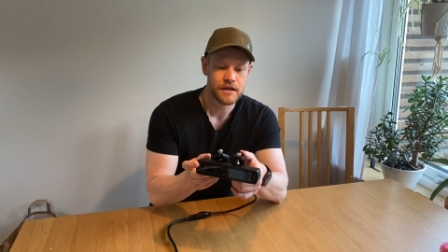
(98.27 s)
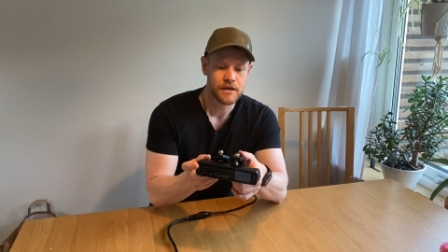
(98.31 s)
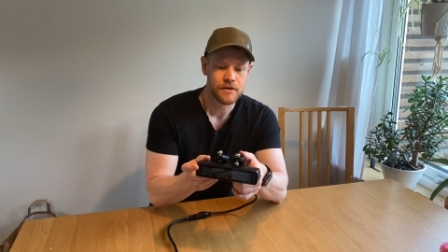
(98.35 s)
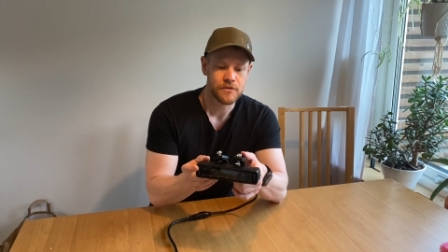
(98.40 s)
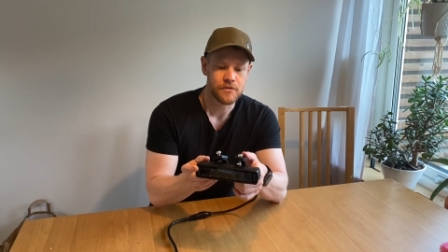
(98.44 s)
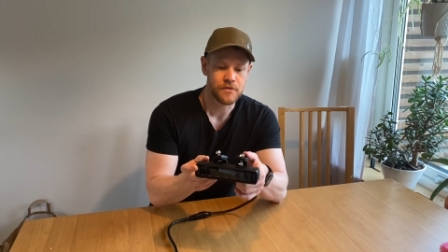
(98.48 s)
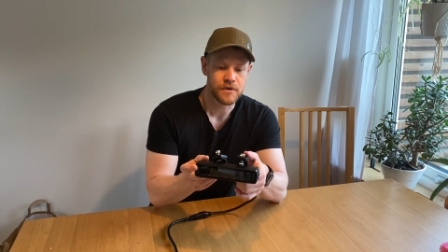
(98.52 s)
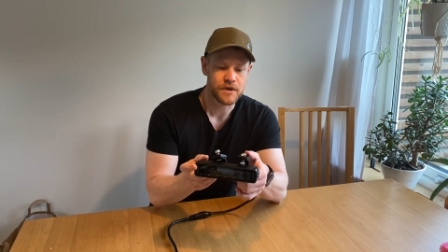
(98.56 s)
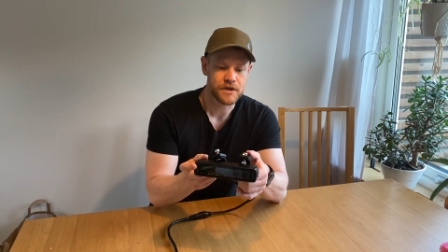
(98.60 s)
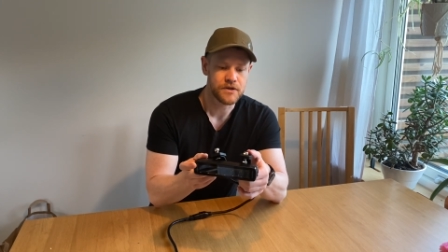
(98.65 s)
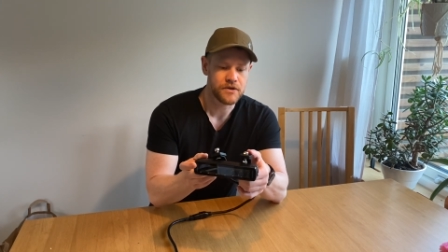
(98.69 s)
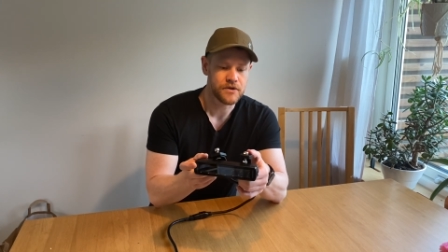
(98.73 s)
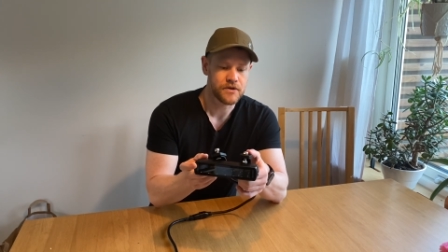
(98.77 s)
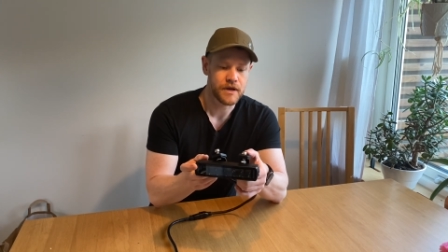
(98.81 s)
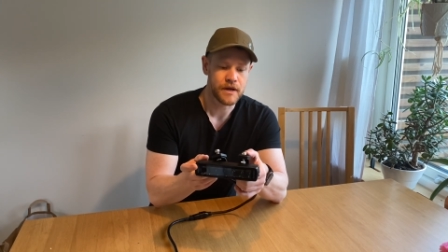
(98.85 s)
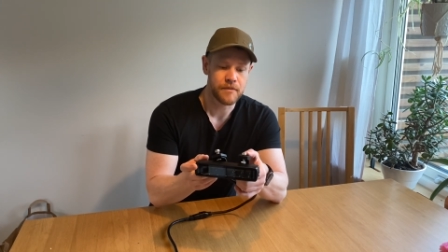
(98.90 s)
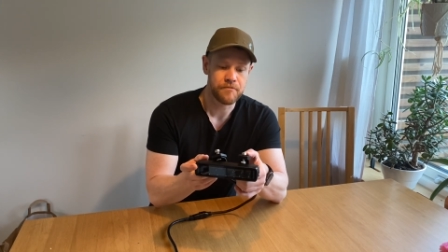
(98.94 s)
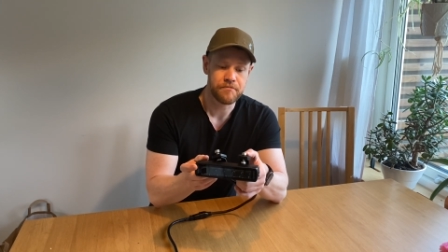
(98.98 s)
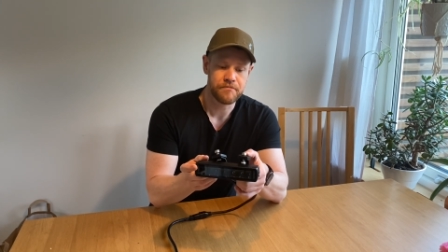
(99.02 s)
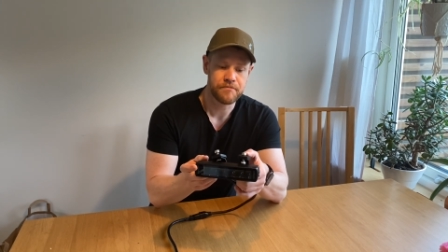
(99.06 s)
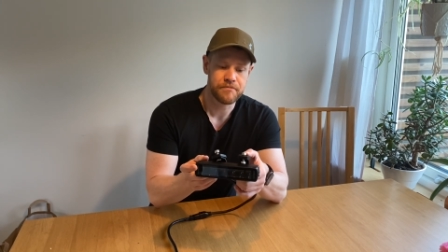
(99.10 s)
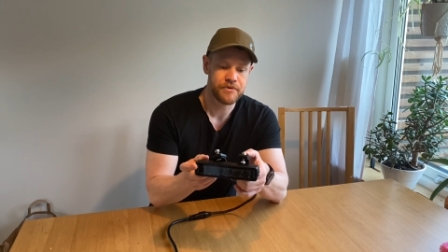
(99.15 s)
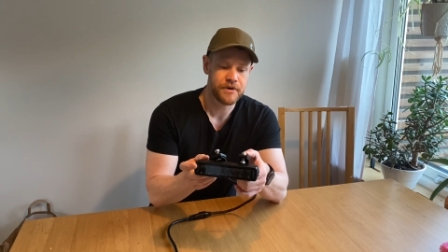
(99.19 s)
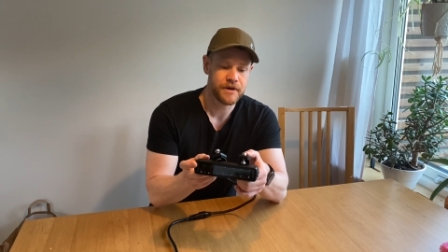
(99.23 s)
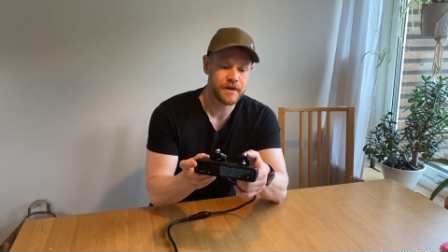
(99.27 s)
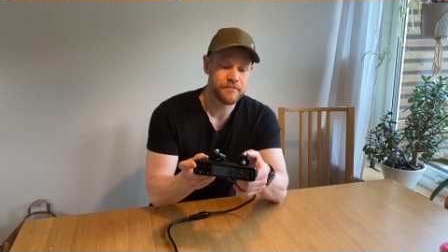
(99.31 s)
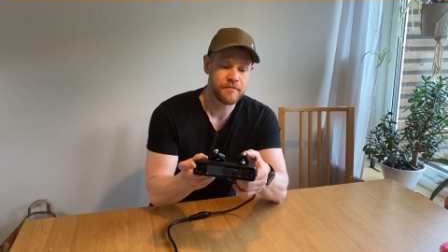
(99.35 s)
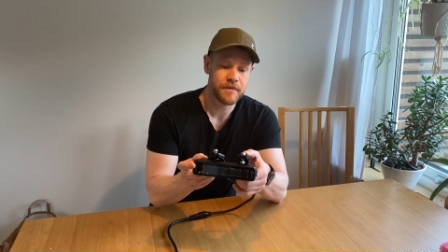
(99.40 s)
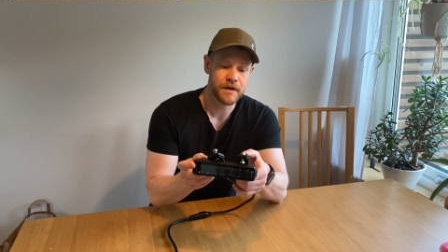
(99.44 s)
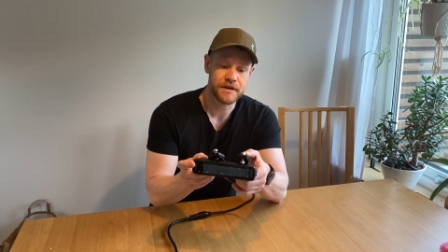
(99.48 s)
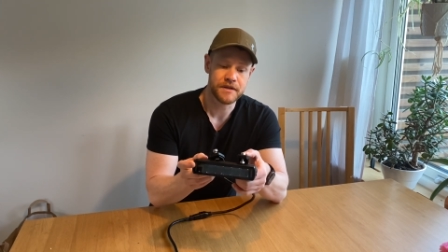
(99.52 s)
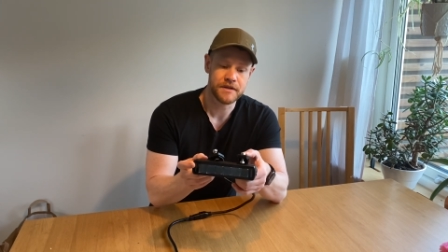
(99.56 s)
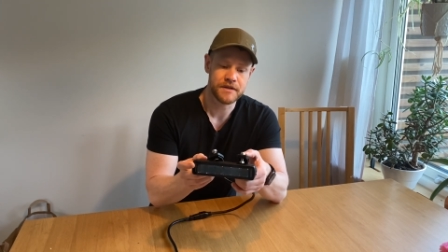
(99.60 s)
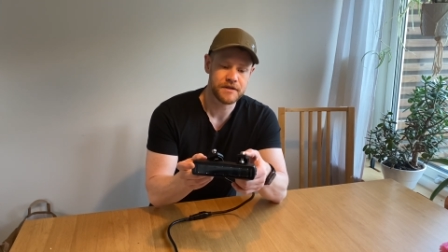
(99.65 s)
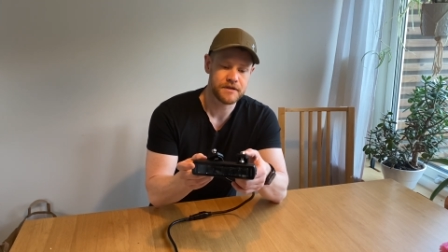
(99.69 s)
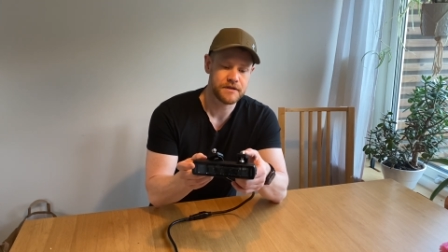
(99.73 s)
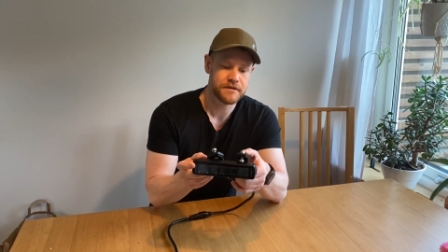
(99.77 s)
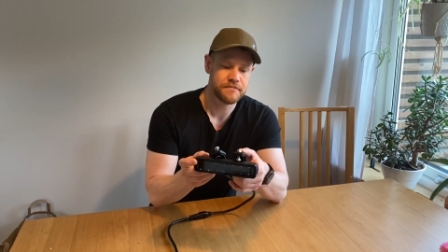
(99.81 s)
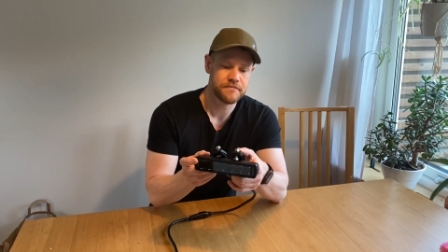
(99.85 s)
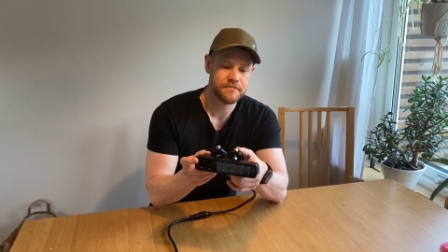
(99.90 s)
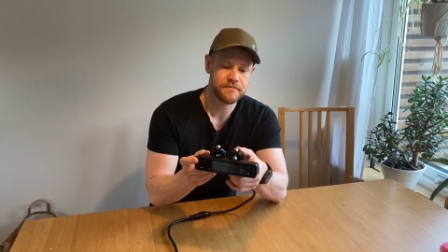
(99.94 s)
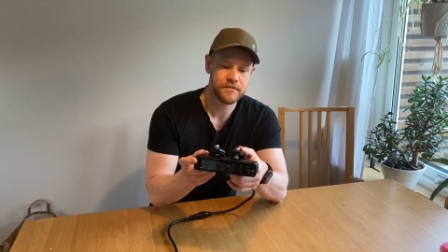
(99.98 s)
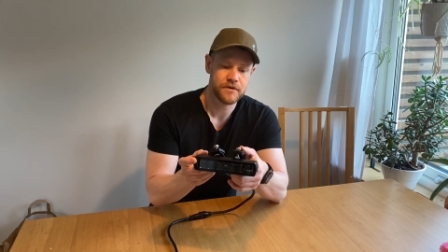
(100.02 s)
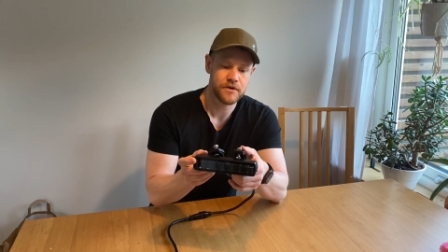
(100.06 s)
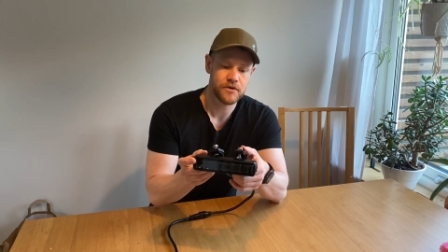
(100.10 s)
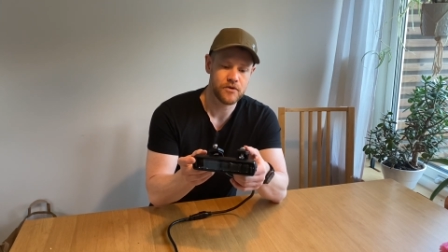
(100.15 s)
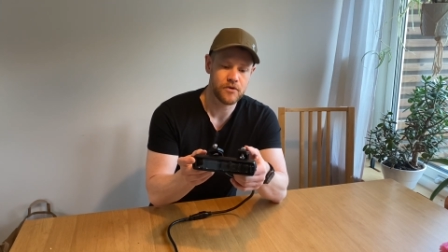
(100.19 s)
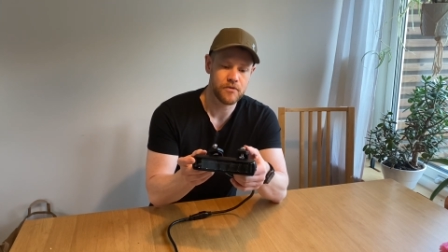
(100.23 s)
which you can pretty much,
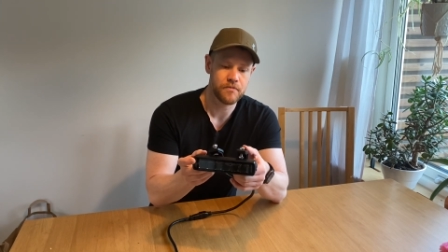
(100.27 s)
you know,